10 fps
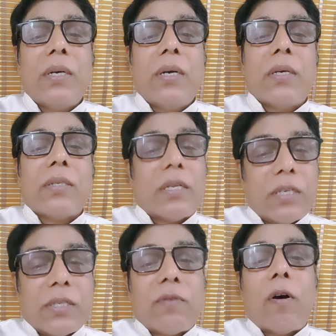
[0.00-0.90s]
such
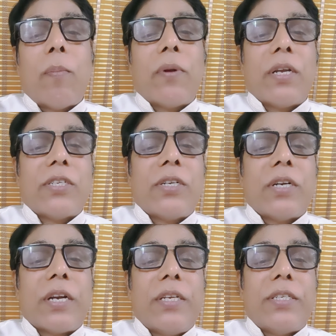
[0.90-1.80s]
as evaporation
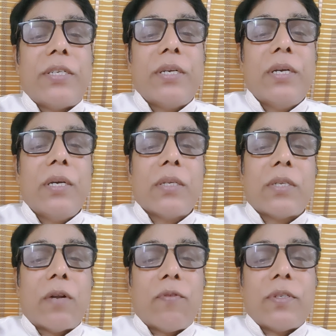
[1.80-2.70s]
rate,
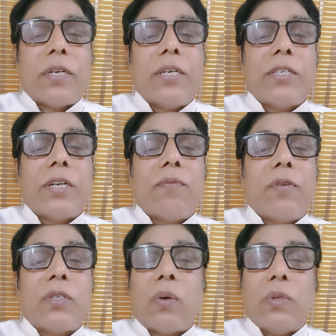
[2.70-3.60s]
surface tension,
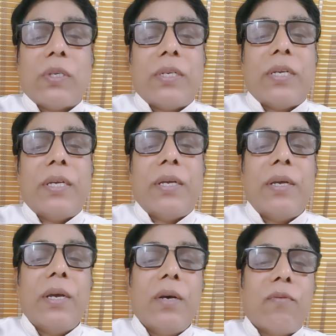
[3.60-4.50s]
viscosity,
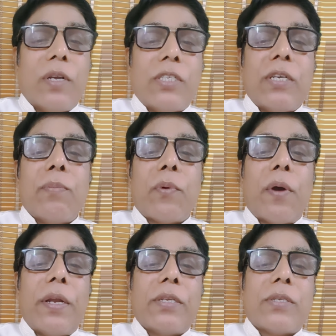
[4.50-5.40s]
freezing
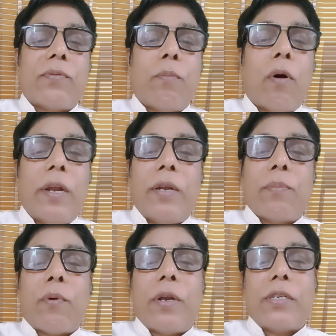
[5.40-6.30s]
points, boiling
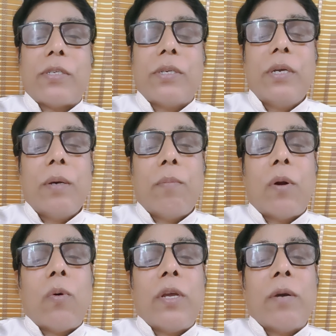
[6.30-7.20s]
points,
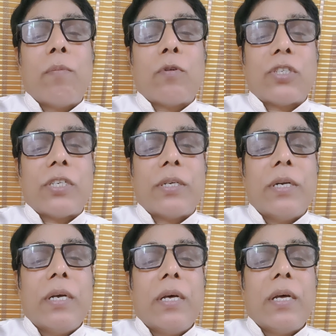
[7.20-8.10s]
Brownian motion,
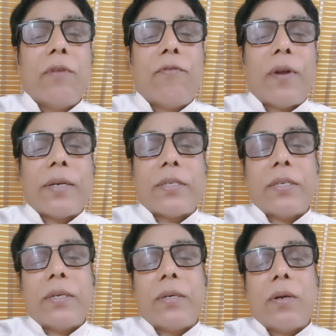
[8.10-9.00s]
refraction
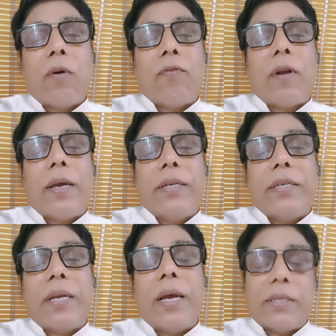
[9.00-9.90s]
of light,
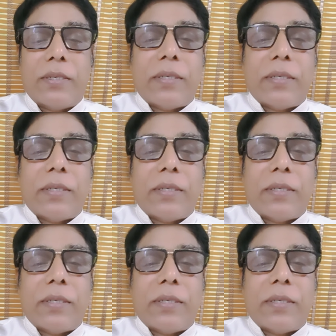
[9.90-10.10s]
etc.